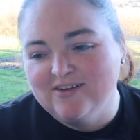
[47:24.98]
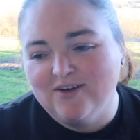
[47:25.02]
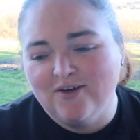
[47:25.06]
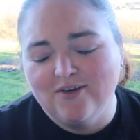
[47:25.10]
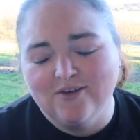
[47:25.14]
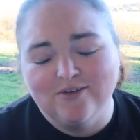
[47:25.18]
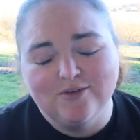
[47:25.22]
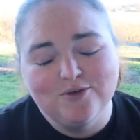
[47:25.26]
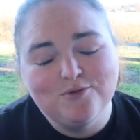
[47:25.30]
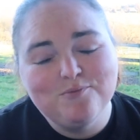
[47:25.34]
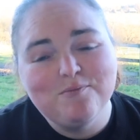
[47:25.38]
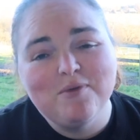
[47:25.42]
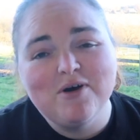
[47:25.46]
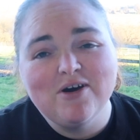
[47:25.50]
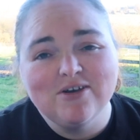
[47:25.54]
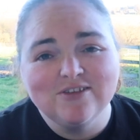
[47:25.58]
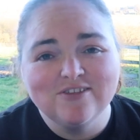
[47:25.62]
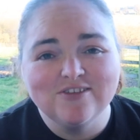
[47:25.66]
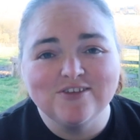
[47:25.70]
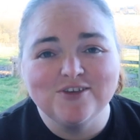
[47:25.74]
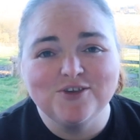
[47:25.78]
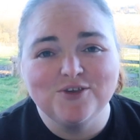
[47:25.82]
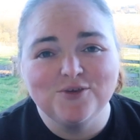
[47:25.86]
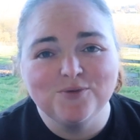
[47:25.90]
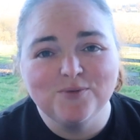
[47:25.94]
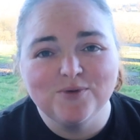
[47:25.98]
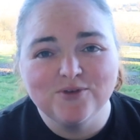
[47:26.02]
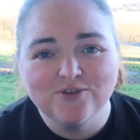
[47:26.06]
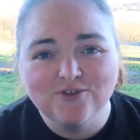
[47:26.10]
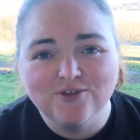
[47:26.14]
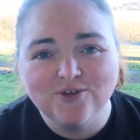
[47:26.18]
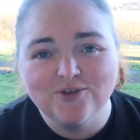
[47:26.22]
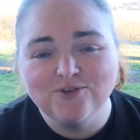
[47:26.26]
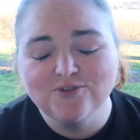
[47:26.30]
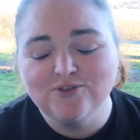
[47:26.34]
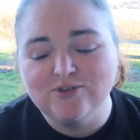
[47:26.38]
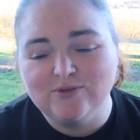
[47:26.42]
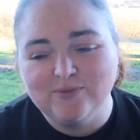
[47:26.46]
oh, Marta, you are
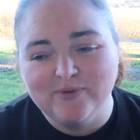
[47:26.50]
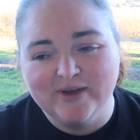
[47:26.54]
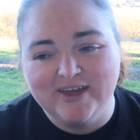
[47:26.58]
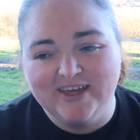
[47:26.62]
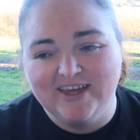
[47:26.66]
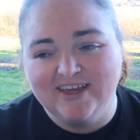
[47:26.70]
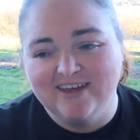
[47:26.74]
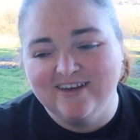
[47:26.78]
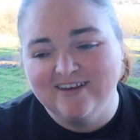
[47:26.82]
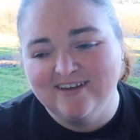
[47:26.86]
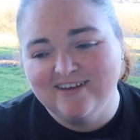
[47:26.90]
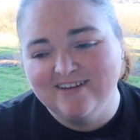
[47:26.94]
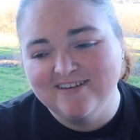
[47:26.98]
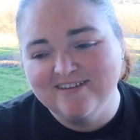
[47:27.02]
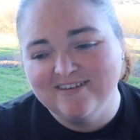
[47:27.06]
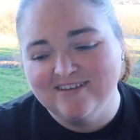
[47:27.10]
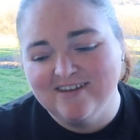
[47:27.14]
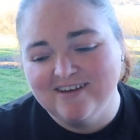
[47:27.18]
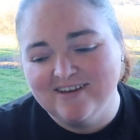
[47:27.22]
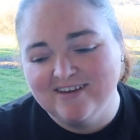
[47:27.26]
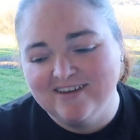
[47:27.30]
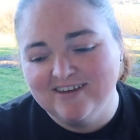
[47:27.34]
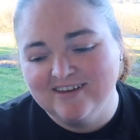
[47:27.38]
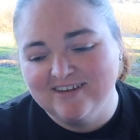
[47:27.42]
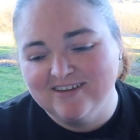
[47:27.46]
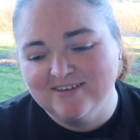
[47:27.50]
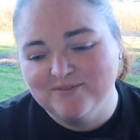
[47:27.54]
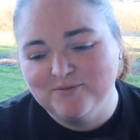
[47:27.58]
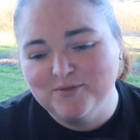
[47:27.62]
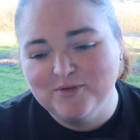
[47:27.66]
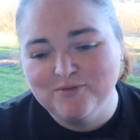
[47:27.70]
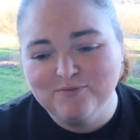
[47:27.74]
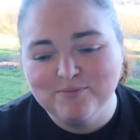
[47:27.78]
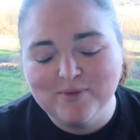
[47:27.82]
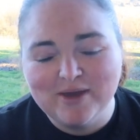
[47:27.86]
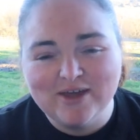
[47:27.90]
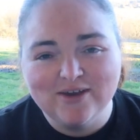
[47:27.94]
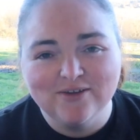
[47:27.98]
so sweet, and like,
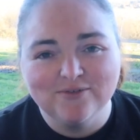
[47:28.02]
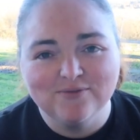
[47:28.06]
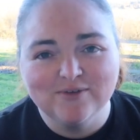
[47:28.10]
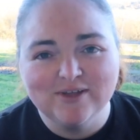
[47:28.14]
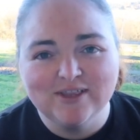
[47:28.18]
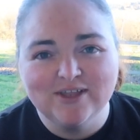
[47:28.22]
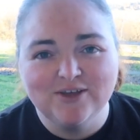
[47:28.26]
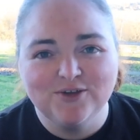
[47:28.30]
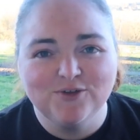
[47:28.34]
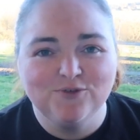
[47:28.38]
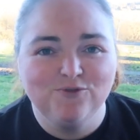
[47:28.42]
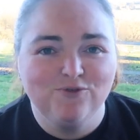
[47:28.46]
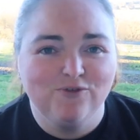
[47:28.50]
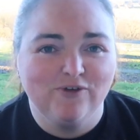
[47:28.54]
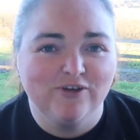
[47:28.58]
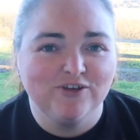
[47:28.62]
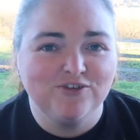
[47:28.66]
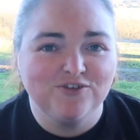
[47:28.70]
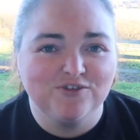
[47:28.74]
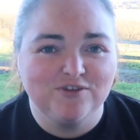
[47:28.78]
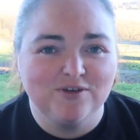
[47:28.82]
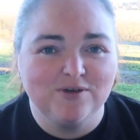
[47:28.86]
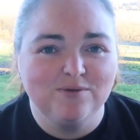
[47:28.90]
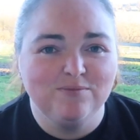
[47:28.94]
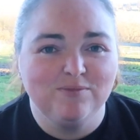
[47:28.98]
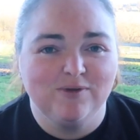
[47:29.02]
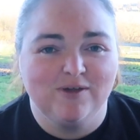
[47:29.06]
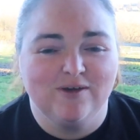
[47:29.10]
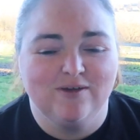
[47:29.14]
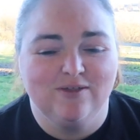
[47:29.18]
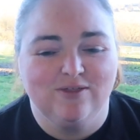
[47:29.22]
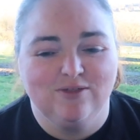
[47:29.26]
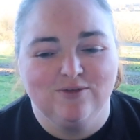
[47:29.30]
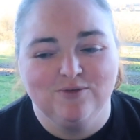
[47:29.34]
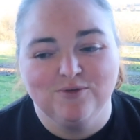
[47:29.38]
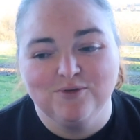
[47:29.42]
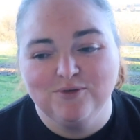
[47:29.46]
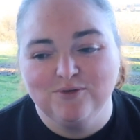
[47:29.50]
we've made a really good friendship,
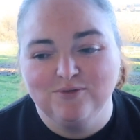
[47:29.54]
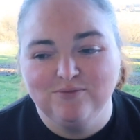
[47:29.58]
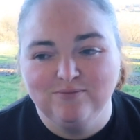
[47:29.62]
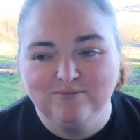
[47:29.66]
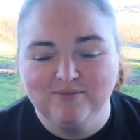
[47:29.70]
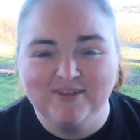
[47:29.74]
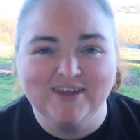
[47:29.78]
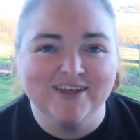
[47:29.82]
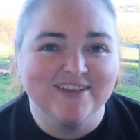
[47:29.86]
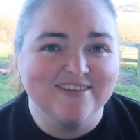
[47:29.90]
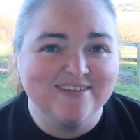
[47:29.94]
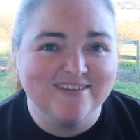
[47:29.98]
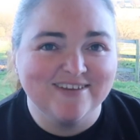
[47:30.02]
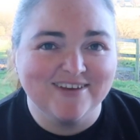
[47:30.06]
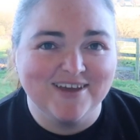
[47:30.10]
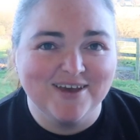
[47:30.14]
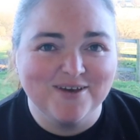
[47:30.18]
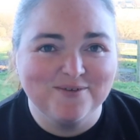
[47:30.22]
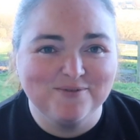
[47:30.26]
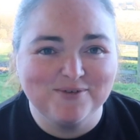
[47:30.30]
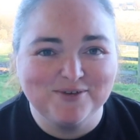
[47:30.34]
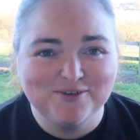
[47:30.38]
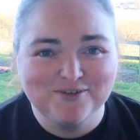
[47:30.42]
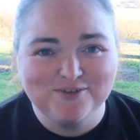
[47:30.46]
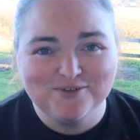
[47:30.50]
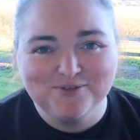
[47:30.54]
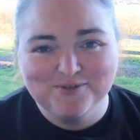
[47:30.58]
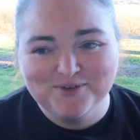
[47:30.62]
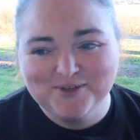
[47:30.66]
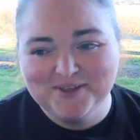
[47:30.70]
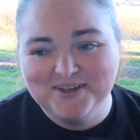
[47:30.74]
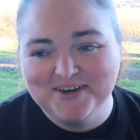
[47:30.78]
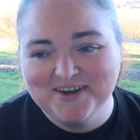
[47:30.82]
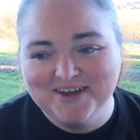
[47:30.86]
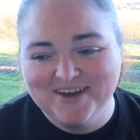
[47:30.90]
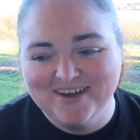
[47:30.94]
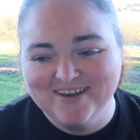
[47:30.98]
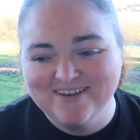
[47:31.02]
like, through the internet, which is
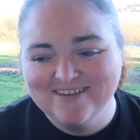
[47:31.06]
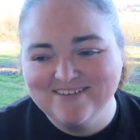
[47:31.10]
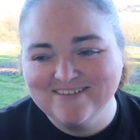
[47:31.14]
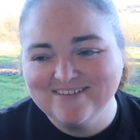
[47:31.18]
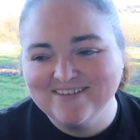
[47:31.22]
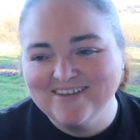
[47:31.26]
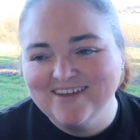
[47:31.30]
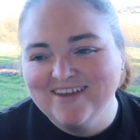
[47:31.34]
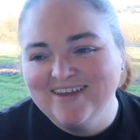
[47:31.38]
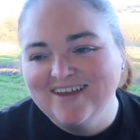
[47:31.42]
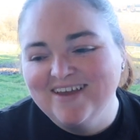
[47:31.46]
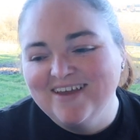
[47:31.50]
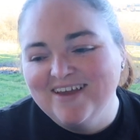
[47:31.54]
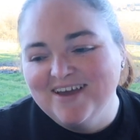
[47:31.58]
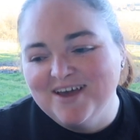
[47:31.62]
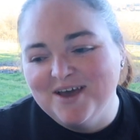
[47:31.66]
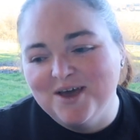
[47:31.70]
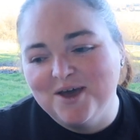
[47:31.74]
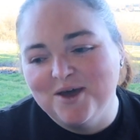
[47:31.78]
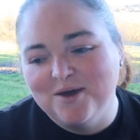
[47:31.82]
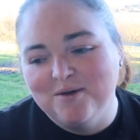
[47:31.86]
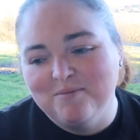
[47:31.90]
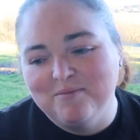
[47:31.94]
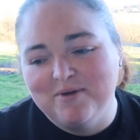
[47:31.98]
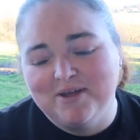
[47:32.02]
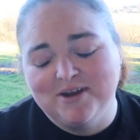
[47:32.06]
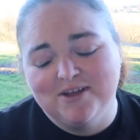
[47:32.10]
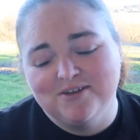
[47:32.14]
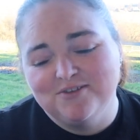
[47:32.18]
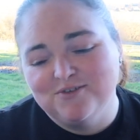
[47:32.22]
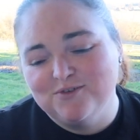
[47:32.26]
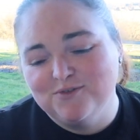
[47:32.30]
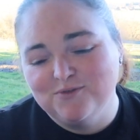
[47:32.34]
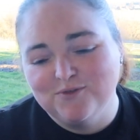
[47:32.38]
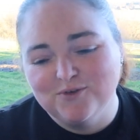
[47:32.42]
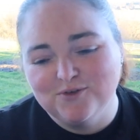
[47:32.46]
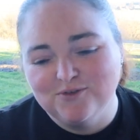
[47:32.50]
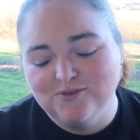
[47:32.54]
really nice. And I
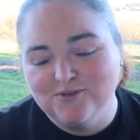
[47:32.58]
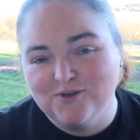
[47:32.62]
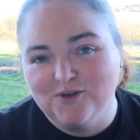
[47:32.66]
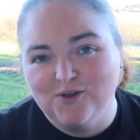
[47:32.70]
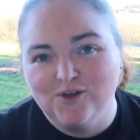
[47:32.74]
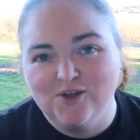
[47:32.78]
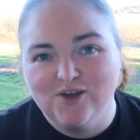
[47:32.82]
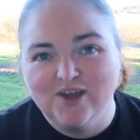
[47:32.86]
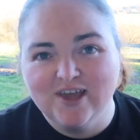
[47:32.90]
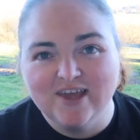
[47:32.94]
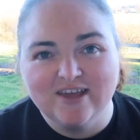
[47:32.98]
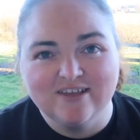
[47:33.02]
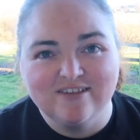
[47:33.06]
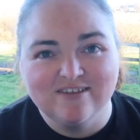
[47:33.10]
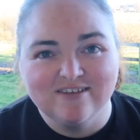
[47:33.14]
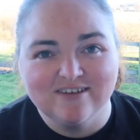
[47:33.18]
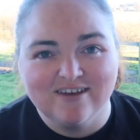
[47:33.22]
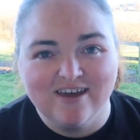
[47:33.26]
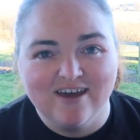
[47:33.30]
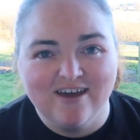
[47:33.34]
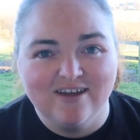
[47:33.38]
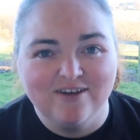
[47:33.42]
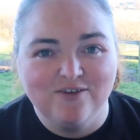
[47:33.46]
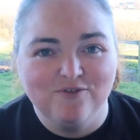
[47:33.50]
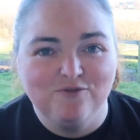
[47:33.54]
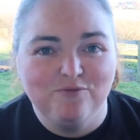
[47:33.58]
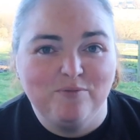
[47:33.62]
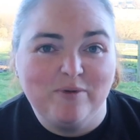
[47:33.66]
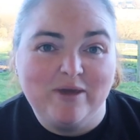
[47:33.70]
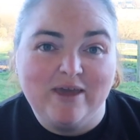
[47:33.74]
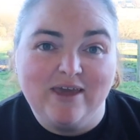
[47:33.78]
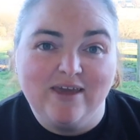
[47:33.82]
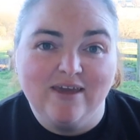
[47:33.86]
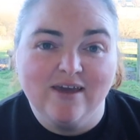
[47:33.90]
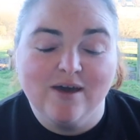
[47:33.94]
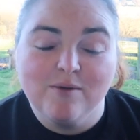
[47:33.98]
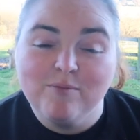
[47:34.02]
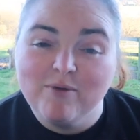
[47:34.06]
just feel so lucky to kind of
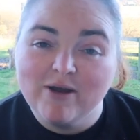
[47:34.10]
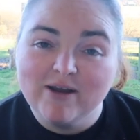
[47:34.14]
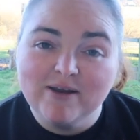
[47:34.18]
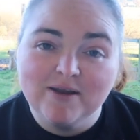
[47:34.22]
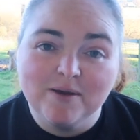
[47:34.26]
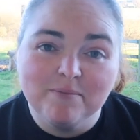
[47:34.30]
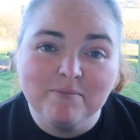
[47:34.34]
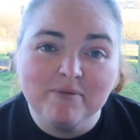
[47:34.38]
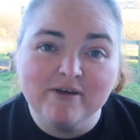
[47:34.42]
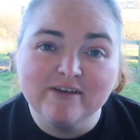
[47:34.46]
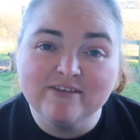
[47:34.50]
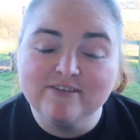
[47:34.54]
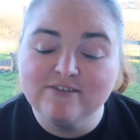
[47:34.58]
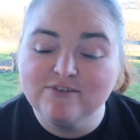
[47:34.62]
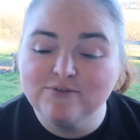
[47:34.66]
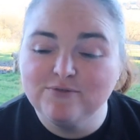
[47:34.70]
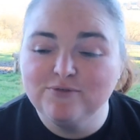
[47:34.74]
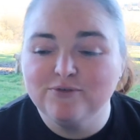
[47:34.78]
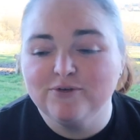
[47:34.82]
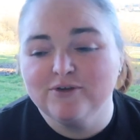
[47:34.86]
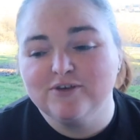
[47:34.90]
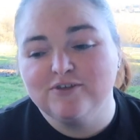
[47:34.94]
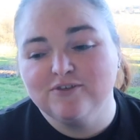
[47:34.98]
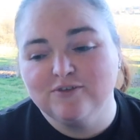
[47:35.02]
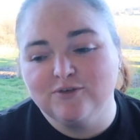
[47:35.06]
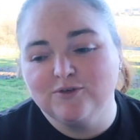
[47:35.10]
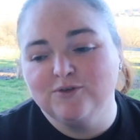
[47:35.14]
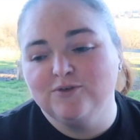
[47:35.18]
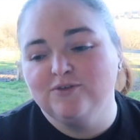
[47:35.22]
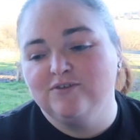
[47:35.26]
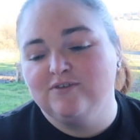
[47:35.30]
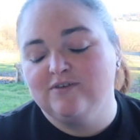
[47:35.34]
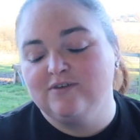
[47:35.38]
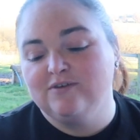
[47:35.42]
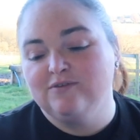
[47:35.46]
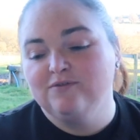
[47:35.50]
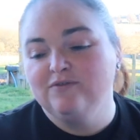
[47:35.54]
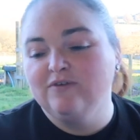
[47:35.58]
be a brand ambassador for
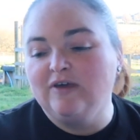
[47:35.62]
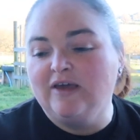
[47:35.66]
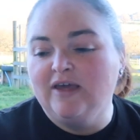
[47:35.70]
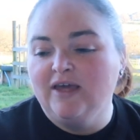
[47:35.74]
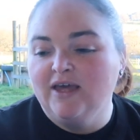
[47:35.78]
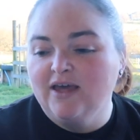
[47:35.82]
Exclusive.